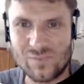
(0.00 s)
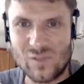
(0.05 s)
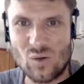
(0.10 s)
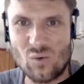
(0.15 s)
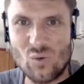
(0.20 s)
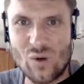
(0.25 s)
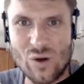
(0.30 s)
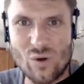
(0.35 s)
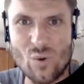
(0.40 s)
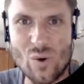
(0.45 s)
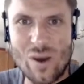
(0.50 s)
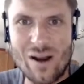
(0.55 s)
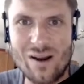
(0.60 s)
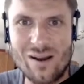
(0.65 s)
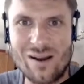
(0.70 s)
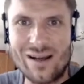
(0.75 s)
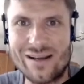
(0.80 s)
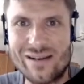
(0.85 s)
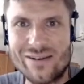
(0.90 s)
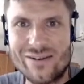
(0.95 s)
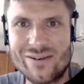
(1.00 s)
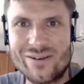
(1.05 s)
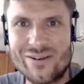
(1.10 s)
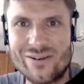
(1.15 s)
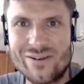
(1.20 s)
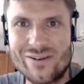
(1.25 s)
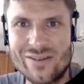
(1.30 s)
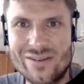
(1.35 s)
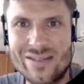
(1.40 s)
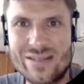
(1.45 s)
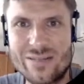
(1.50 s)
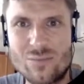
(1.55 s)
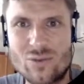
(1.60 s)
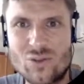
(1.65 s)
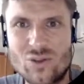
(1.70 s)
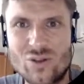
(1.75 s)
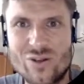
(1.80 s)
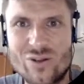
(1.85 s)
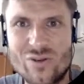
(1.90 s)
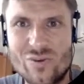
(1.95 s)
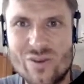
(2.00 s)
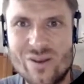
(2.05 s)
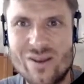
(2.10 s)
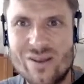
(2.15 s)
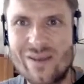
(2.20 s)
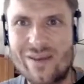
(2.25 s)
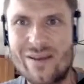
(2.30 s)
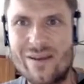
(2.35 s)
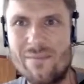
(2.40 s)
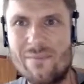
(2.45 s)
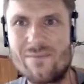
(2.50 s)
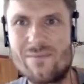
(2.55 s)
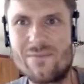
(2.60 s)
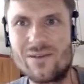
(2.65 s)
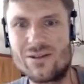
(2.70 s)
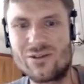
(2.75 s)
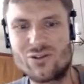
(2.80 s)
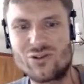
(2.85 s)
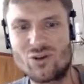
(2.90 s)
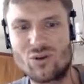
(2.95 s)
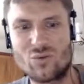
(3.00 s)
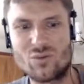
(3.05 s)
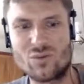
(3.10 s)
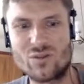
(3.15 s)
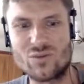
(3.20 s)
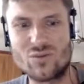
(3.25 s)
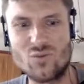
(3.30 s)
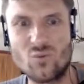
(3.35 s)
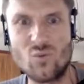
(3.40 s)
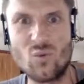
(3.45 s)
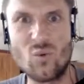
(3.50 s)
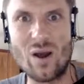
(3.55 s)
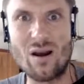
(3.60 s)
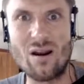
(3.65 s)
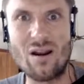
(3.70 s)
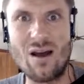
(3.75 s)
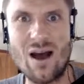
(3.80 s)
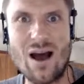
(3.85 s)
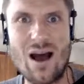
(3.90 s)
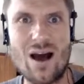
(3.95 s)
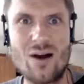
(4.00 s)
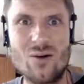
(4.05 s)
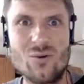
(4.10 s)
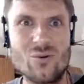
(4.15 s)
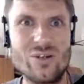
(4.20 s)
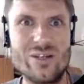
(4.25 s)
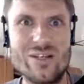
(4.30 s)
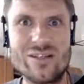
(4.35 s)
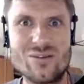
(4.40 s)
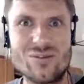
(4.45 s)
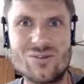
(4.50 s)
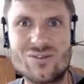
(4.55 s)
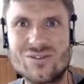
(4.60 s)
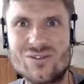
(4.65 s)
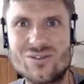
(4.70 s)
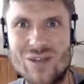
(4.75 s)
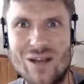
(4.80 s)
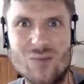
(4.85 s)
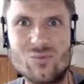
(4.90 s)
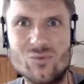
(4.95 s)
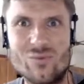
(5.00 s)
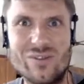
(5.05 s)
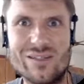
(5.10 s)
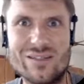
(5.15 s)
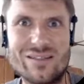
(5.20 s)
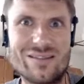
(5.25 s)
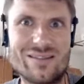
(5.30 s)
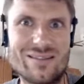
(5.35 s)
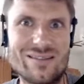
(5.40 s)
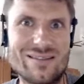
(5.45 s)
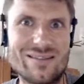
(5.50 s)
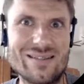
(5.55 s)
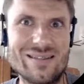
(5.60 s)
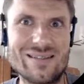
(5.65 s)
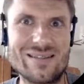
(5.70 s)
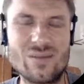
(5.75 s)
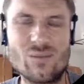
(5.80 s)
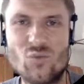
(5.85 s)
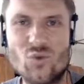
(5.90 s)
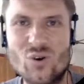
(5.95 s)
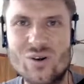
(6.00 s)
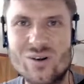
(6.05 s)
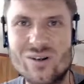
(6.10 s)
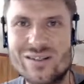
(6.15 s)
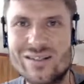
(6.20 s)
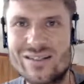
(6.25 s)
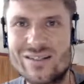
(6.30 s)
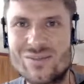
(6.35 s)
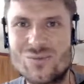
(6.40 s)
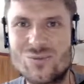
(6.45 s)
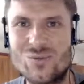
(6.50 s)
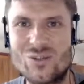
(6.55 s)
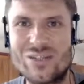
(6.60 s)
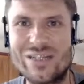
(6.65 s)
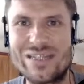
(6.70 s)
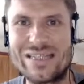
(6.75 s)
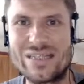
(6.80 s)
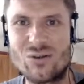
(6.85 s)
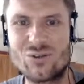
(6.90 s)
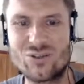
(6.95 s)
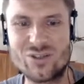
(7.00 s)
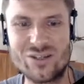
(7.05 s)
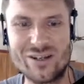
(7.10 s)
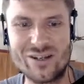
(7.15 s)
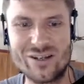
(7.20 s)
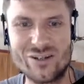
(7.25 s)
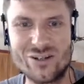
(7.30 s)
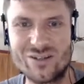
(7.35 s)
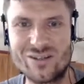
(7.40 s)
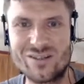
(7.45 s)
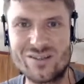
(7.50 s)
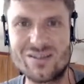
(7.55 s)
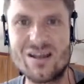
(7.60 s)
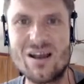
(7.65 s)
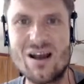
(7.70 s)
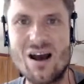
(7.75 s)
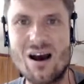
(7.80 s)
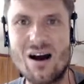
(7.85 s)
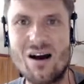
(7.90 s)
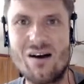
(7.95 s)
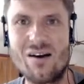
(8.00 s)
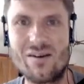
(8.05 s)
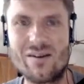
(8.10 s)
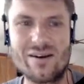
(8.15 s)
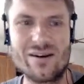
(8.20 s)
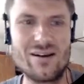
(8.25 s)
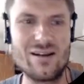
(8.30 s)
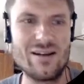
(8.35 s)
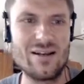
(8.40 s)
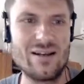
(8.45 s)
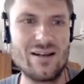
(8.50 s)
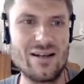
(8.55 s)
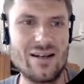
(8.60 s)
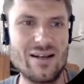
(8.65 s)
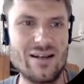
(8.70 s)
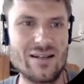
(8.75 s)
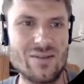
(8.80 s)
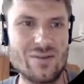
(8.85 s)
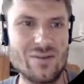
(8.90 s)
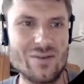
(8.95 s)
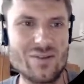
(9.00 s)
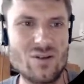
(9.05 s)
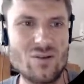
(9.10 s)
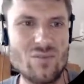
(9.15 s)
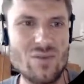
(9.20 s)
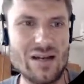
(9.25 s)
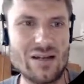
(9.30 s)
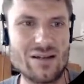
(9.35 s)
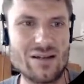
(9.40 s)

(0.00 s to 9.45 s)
very well, and this demonstrator really shows well how this system works and what these oscillations are. So let's go back